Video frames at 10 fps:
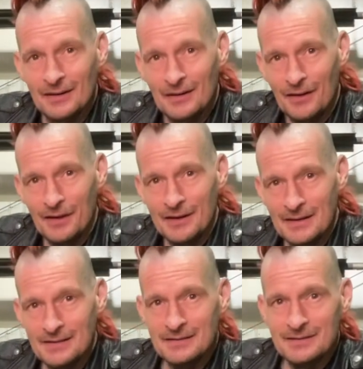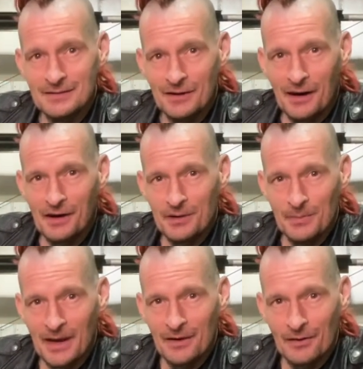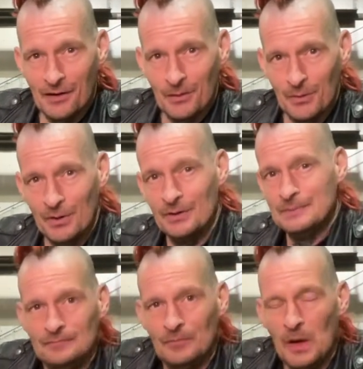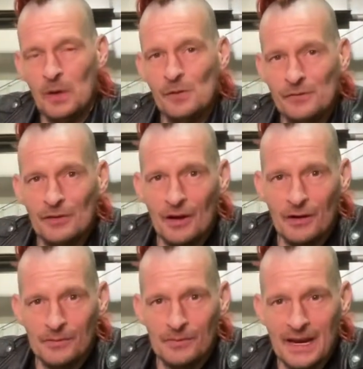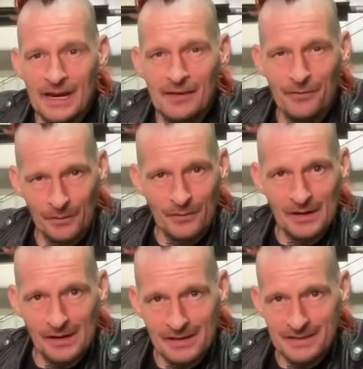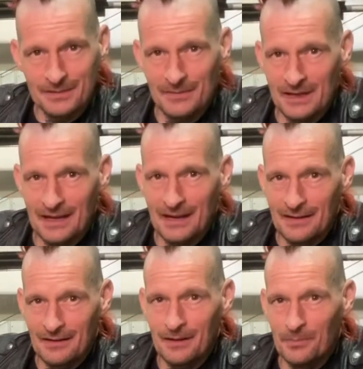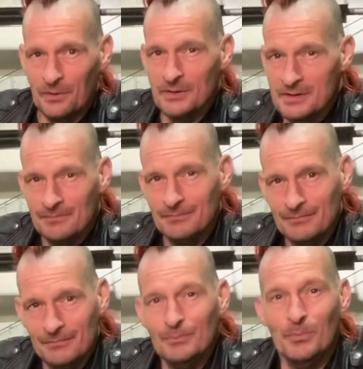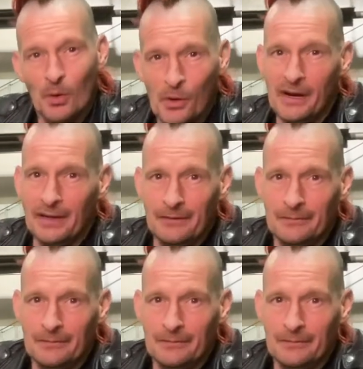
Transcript: on his Iron Man armor. My overall rating for realism in that clip was boring.